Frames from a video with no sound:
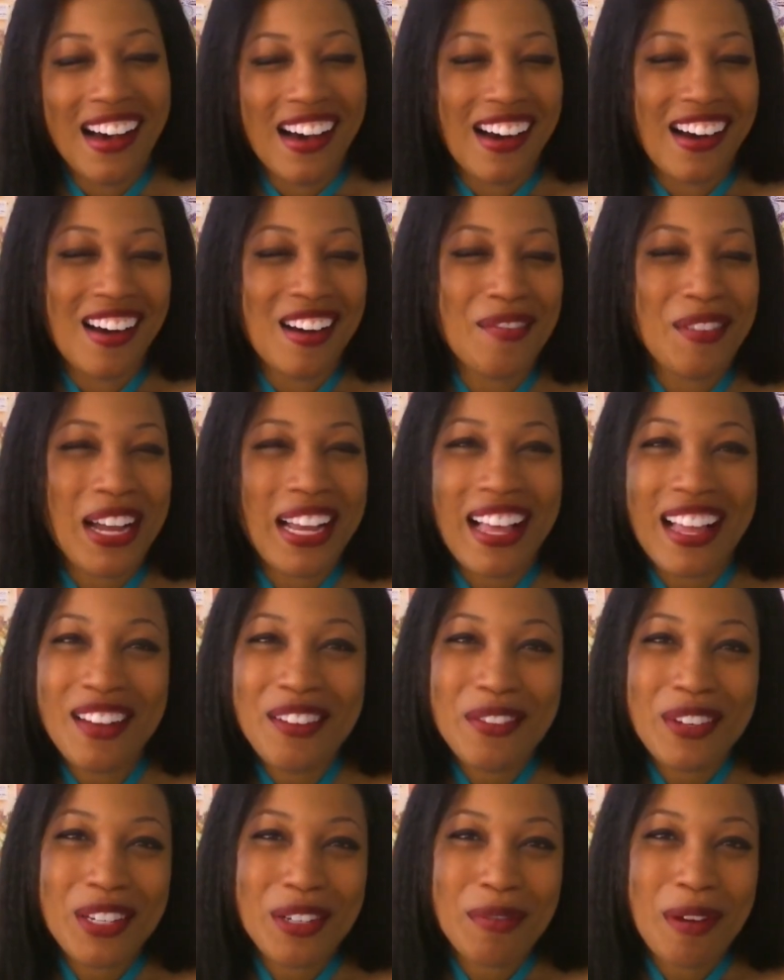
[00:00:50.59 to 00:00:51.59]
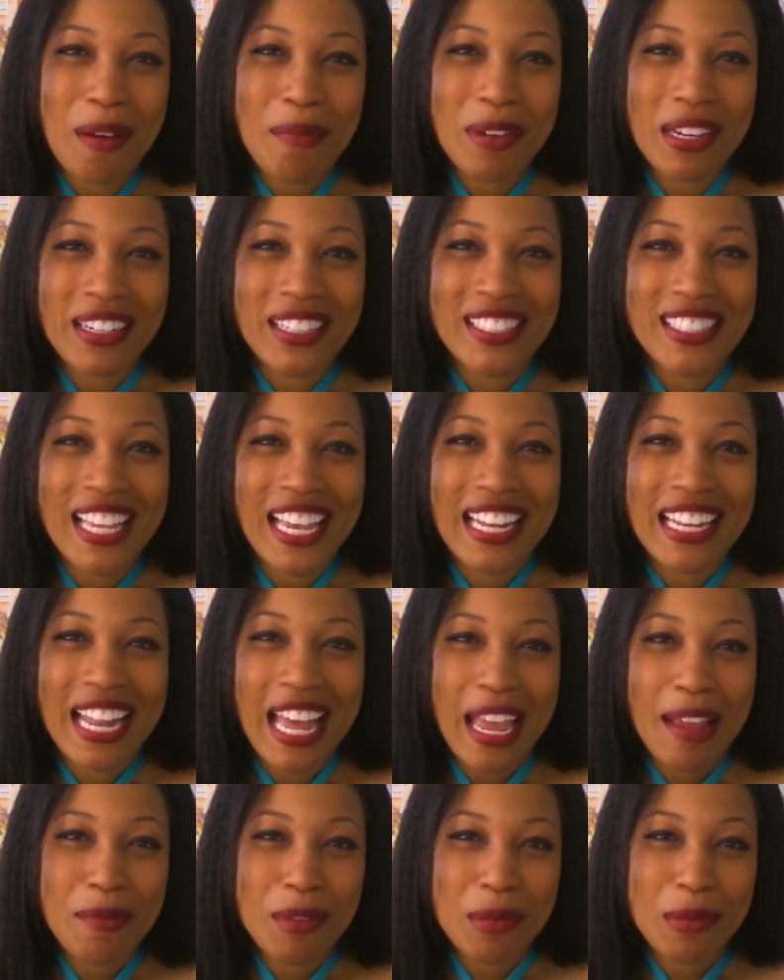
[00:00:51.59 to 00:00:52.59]
I kind of wish my parents had
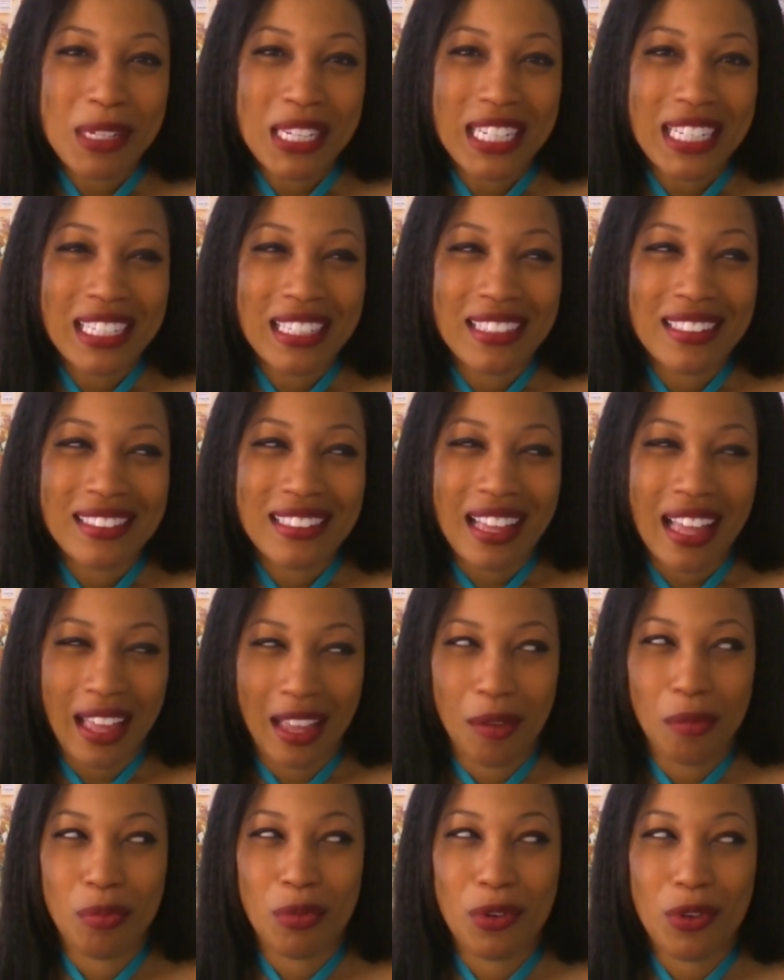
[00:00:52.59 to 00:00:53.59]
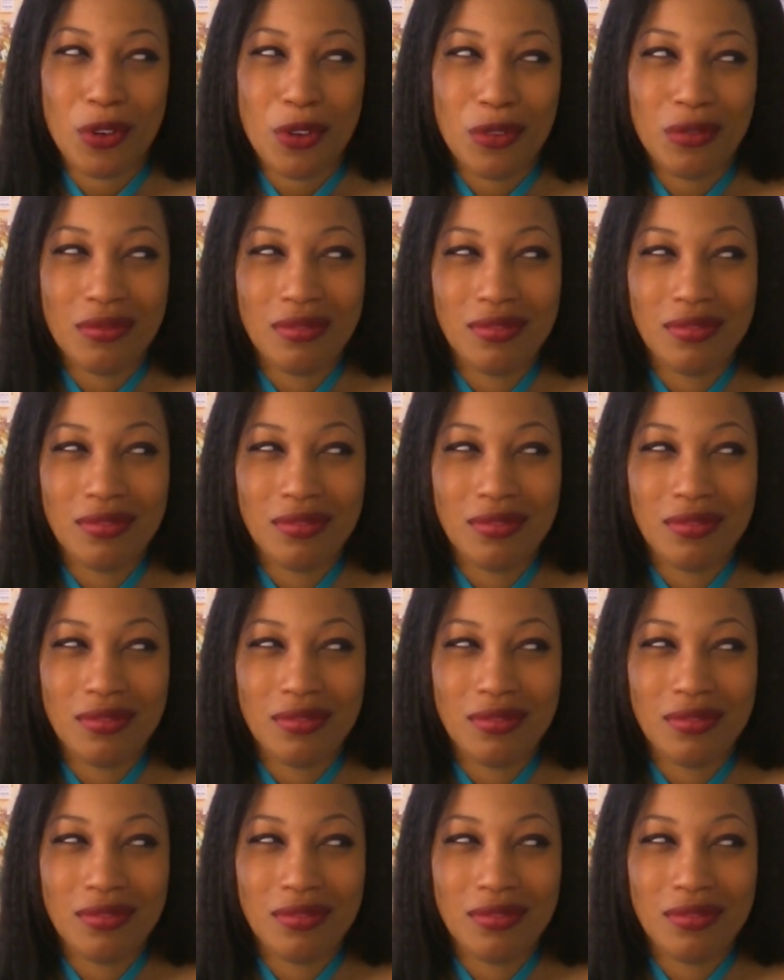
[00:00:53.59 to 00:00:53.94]
named me April.